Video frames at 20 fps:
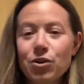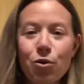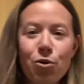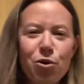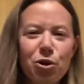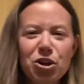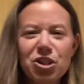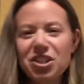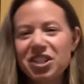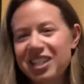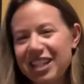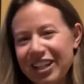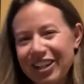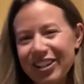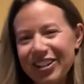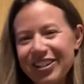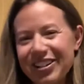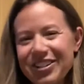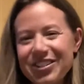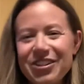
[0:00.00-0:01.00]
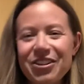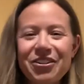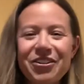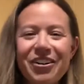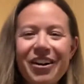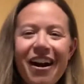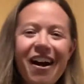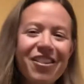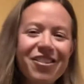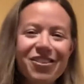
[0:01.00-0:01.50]
or stickers
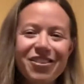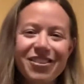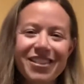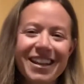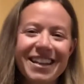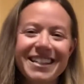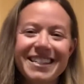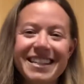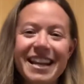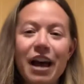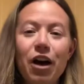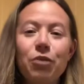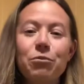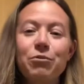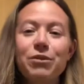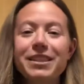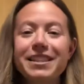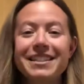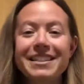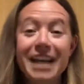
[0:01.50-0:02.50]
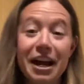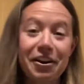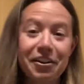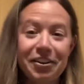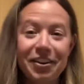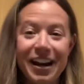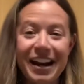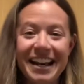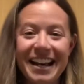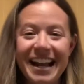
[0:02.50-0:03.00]
or other things to help with
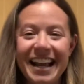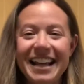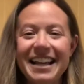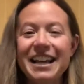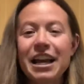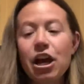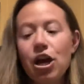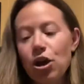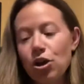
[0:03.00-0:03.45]
decorating